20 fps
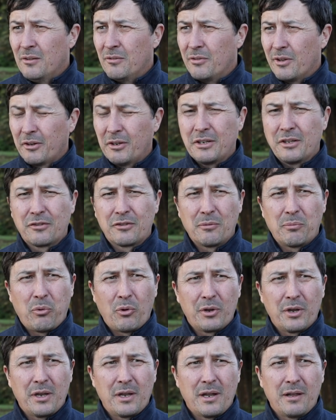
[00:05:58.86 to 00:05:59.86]
Very
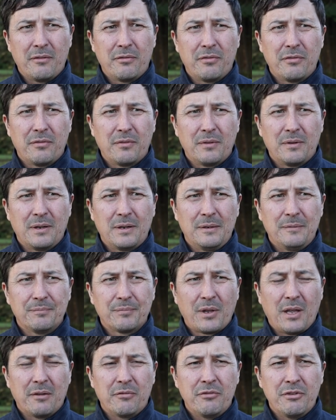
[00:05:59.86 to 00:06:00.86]
disappointed. I've
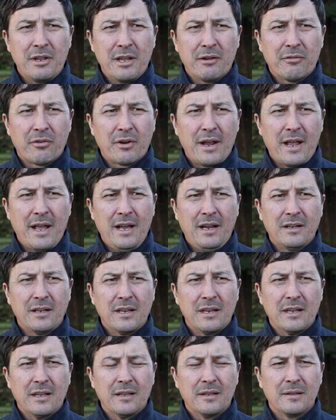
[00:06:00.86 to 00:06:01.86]
I've never had
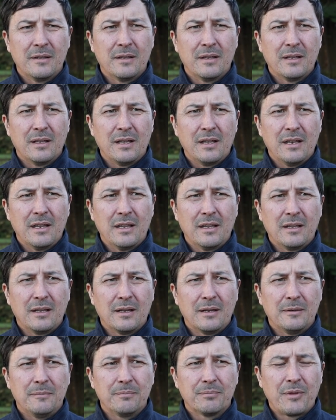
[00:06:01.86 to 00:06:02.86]
any any.
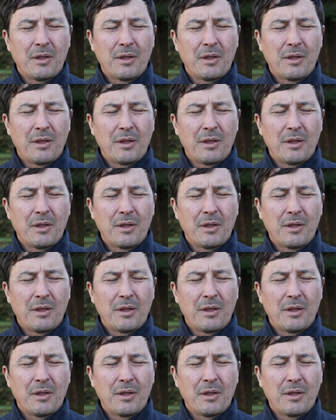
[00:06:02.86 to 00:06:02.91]
Um,